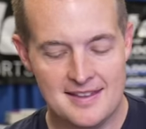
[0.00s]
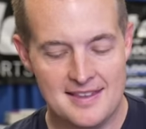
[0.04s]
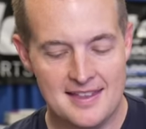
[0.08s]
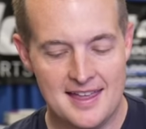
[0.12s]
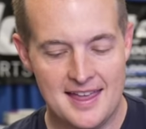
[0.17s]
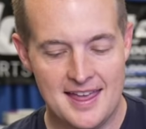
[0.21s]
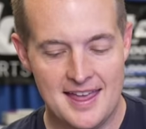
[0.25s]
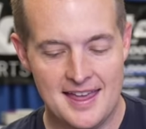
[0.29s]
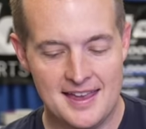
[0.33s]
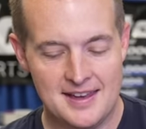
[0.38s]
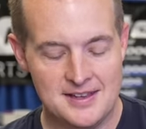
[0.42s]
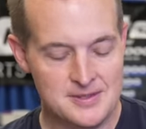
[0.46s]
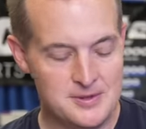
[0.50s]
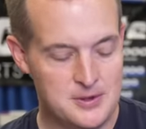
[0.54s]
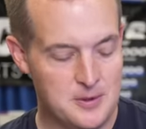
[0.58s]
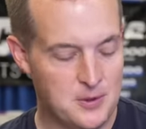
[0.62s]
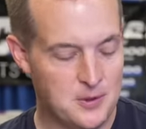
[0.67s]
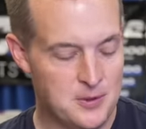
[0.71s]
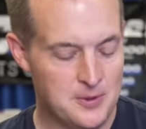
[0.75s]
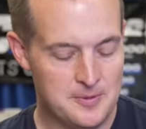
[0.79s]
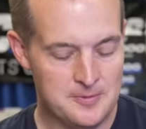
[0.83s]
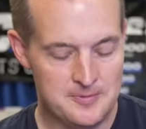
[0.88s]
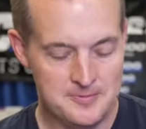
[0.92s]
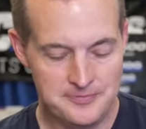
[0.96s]
That is now cool.
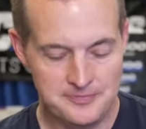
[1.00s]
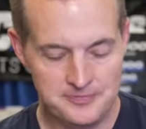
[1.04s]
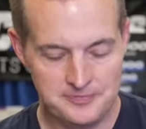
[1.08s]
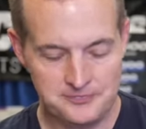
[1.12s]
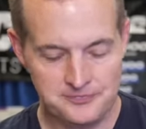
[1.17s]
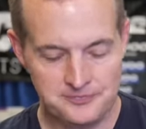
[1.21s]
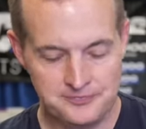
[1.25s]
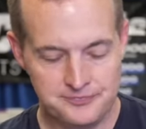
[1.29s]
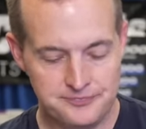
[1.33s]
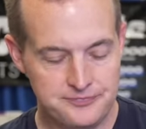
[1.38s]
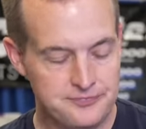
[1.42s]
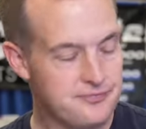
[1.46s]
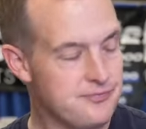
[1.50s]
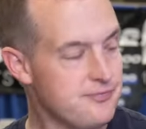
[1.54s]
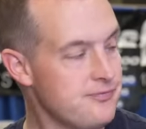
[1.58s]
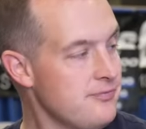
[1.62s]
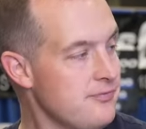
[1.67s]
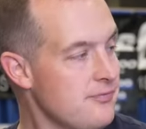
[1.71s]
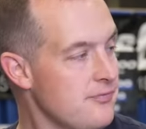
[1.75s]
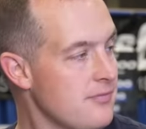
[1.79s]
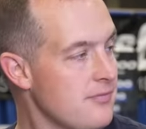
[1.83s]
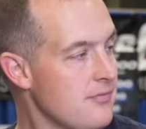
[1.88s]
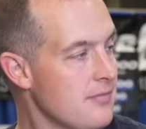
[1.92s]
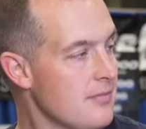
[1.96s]
you've got so you've got the
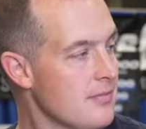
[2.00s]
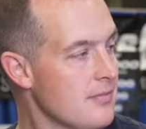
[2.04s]
atomic